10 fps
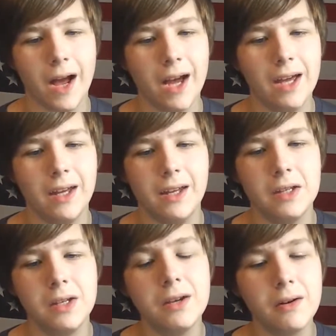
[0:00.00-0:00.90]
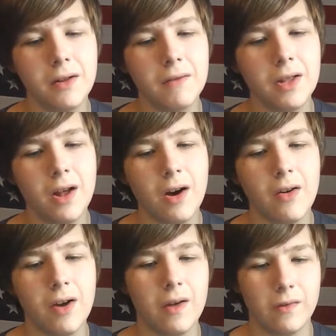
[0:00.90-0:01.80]
you don't even
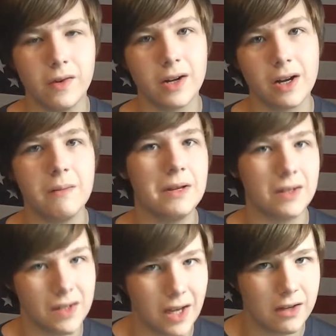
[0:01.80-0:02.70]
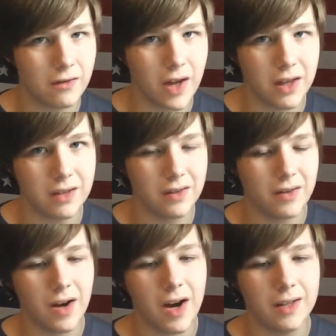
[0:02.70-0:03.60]
know if you're going to be successful at this or
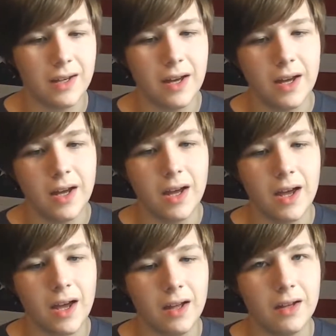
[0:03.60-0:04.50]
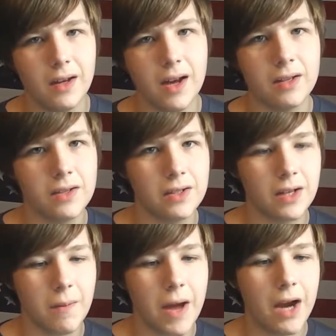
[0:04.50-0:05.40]
not, and
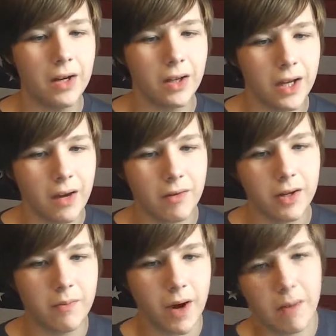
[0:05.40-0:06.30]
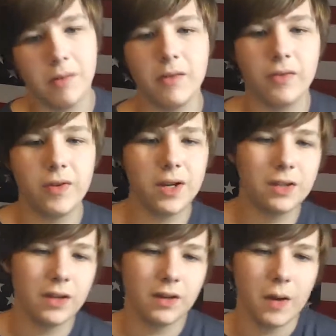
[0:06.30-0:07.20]
it's apparently a really popular thing
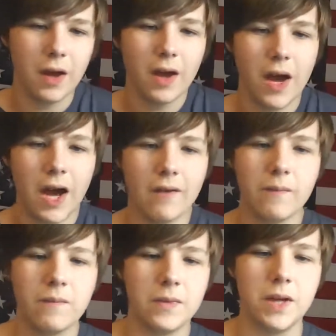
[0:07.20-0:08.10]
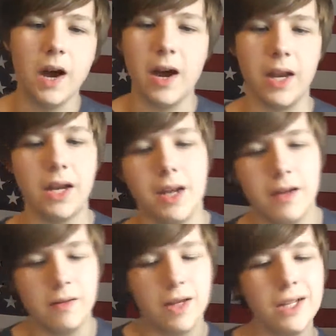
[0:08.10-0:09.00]
to have done. And
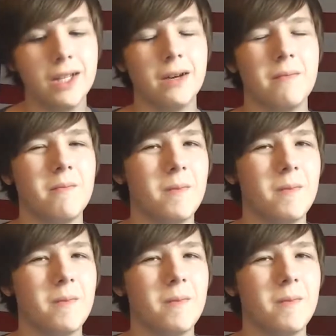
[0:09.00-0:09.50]
I think the